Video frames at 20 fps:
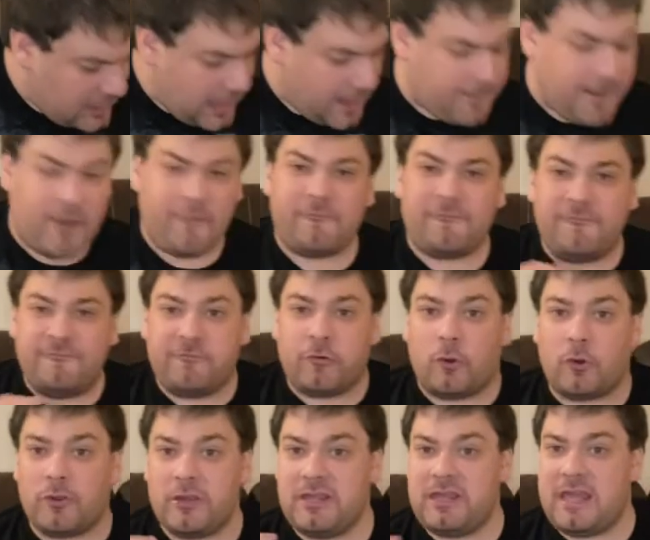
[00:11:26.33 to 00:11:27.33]
about
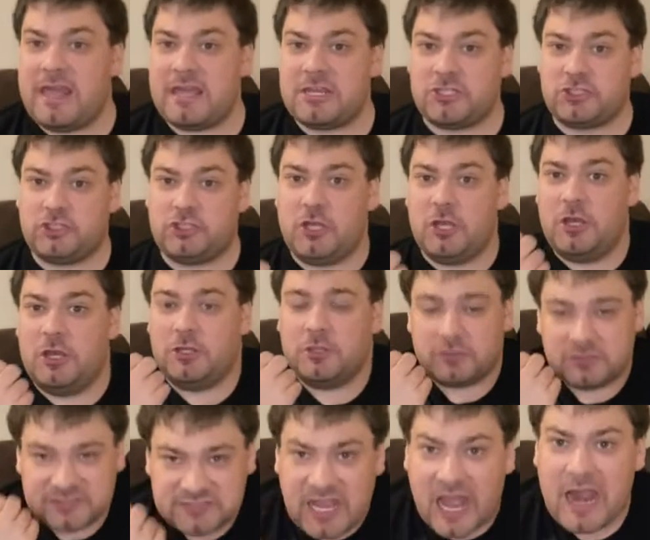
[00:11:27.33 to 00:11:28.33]
40-ish
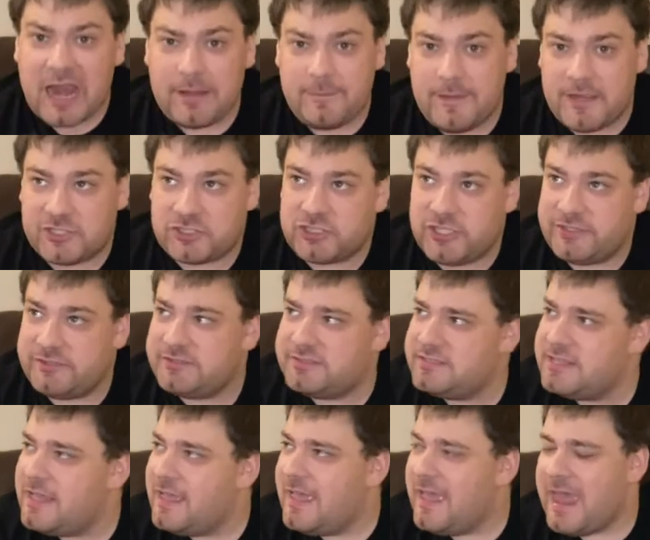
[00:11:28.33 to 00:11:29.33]
side
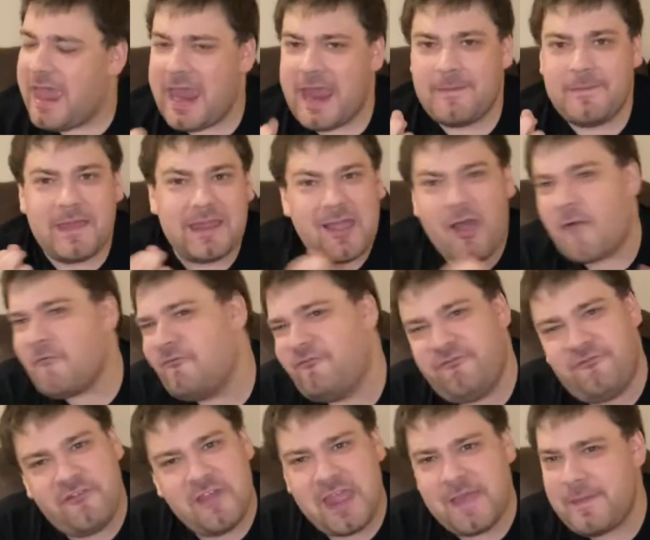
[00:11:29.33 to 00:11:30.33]
missions, and they
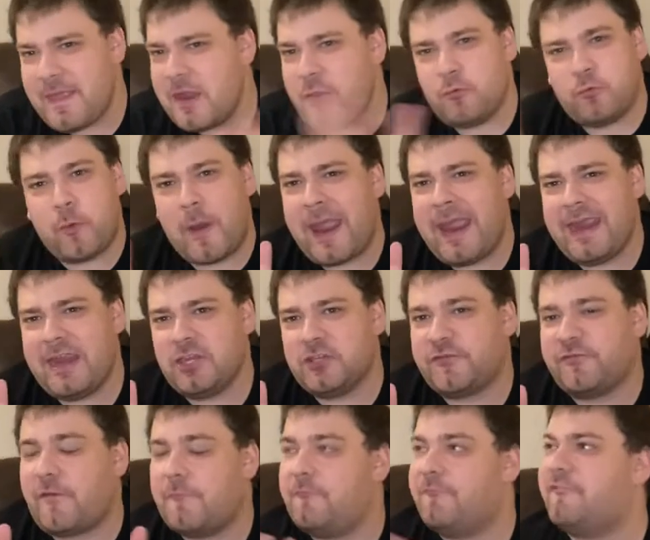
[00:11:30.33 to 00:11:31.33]
range
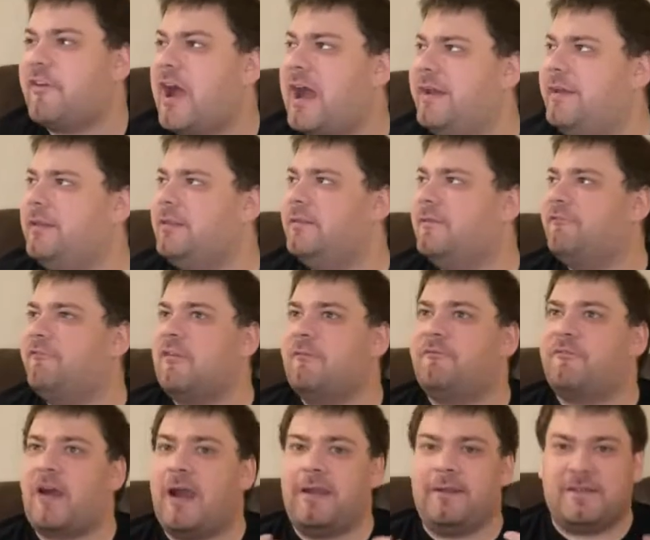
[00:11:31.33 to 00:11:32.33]
from finding
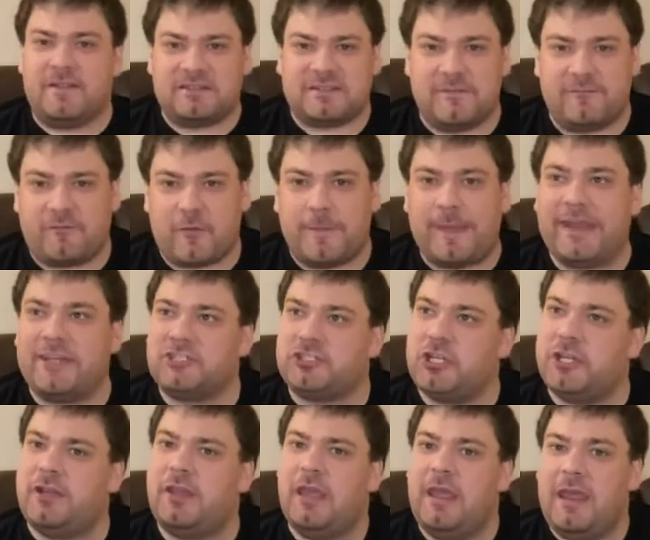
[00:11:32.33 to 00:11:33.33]
this
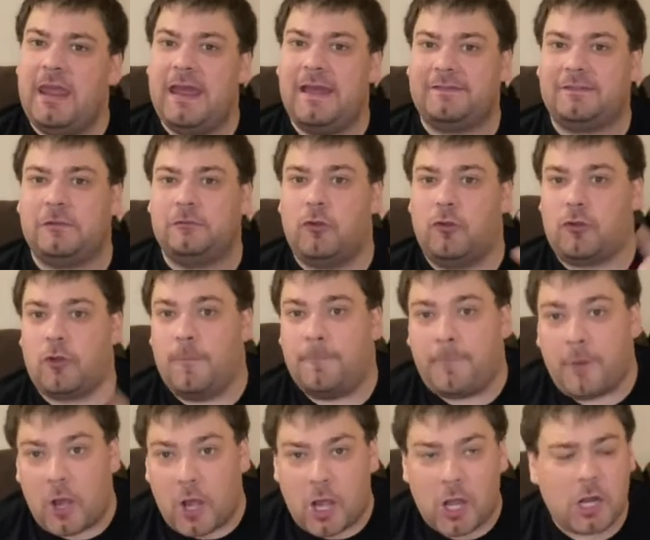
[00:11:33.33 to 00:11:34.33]
information at the local
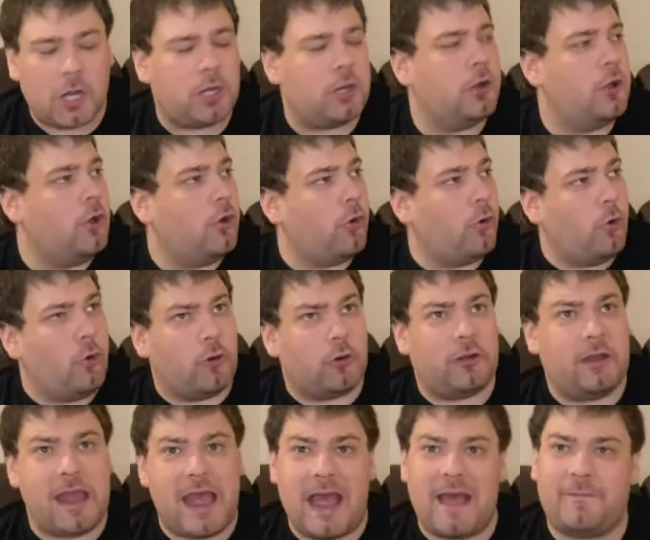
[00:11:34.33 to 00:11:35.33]
bar
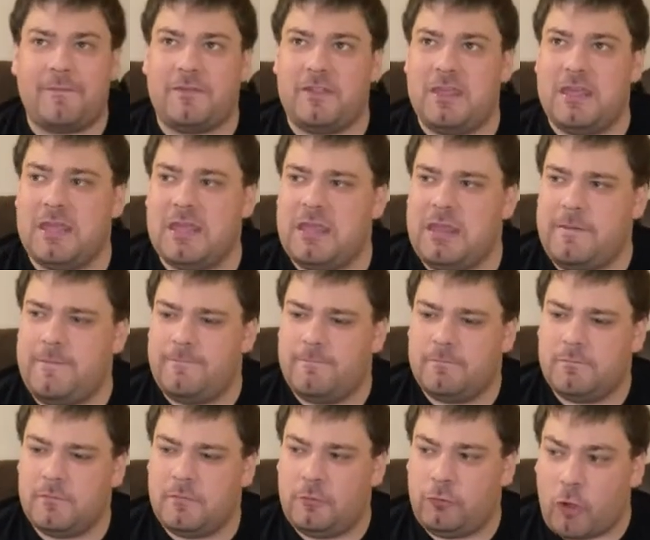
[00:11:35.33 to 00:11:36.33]
or at the
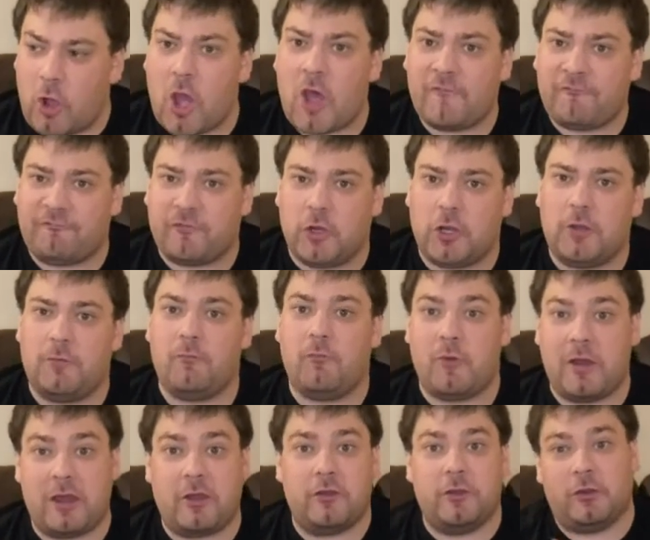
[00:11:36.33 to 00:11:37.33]
law firm
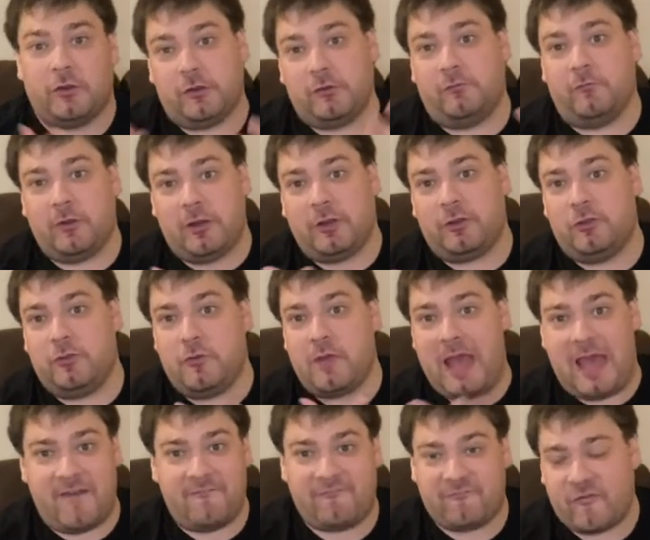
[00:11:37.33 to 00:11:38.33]
where you
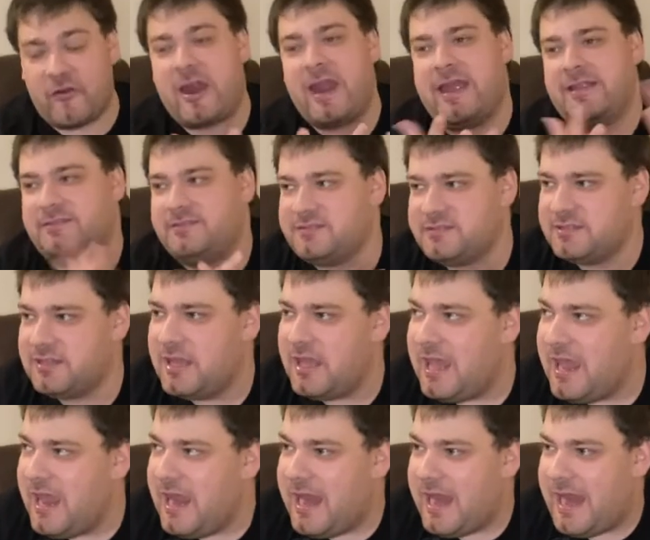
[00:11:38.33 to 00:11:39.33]
have friends.
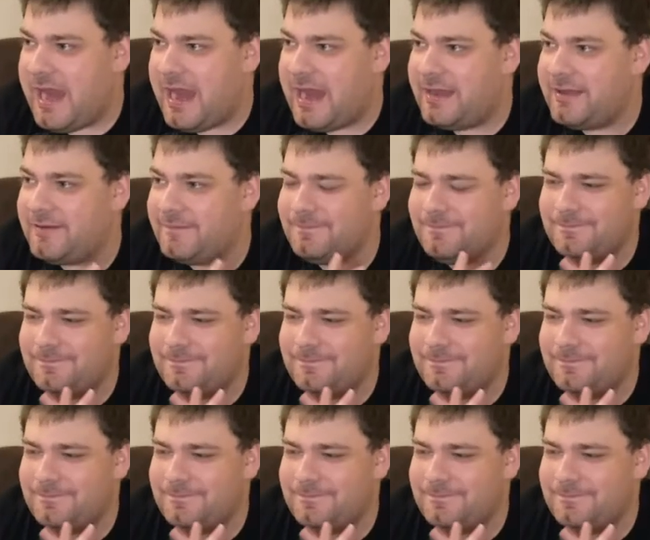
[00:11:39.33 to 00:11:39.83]
And